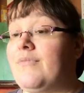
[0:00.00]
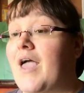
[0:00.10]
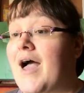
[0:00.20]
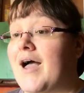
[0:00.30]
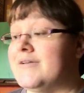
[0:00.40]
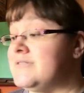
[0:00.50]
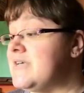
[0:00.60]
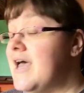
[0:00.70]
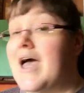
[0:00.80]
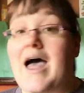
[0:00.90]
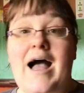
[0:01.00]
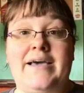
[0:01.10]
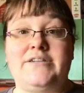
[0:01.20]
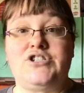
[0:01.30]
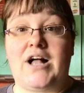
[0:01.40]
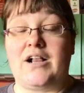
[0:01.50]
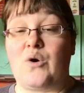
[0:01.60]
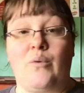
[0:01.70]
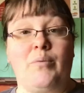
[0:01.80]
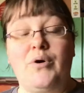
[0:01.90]
and I shall
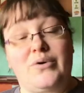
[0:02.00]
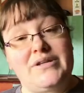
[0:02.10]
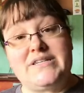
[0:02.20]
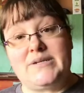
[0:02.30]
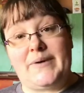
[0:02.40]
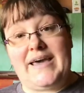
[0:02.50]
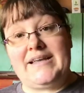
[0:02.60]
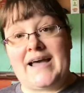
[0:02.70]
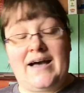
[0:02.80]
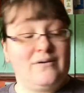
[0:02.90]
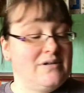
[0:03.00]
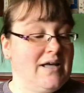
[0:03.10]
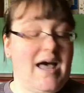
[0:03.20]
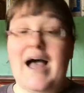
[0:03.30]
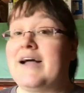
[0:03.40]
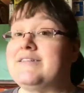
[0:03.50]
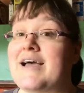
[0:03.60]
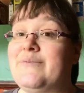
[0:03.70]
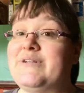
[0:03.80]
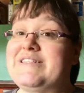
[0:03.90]
go and put all this away now, and
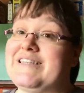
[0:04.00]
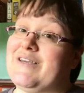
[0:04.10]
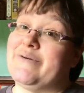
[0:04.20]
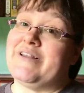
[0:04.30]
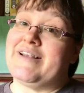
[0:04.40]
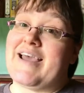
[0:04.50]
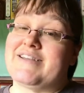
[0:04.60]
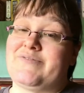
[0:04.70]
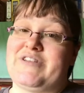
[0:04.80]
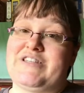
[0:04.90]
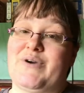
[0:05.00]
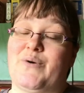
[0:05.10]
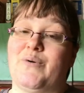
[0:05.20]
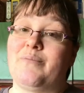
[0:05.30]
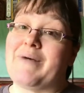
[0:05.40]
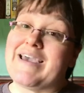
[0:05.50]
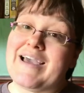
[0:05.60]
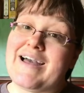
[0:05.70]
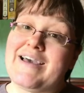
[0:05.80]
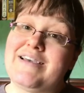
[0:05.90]
I will see you in the next video. Bye
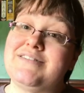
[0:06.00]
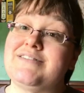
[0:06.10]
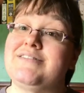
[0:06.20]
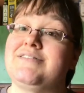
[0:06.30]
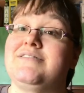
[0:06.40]
guys.